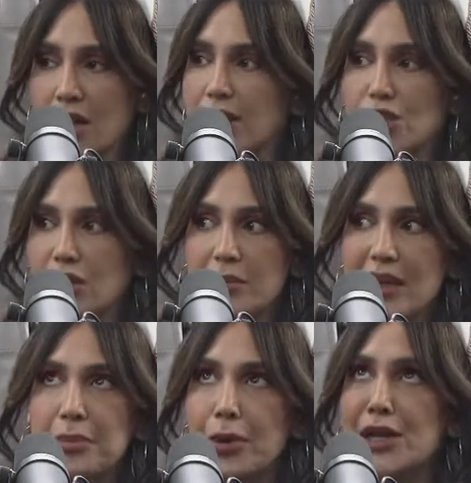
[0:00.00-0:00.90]
There shouldn't
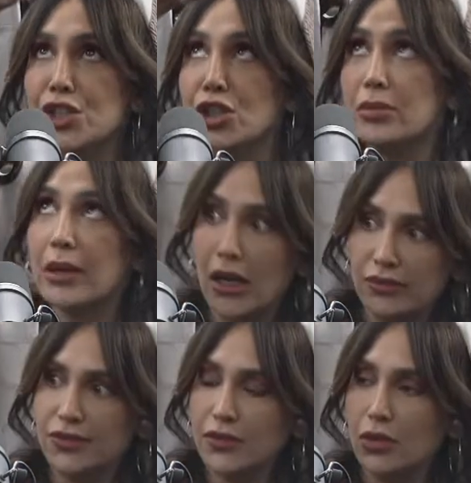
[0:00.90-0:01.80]
be a pressure to be like
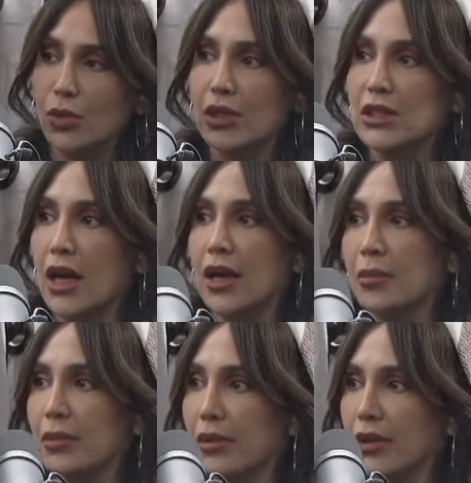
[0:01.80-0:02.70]
all the
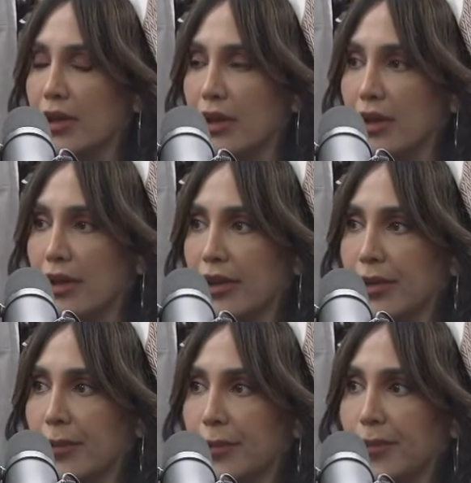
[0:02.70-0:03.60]
time. Changing the topic a bit.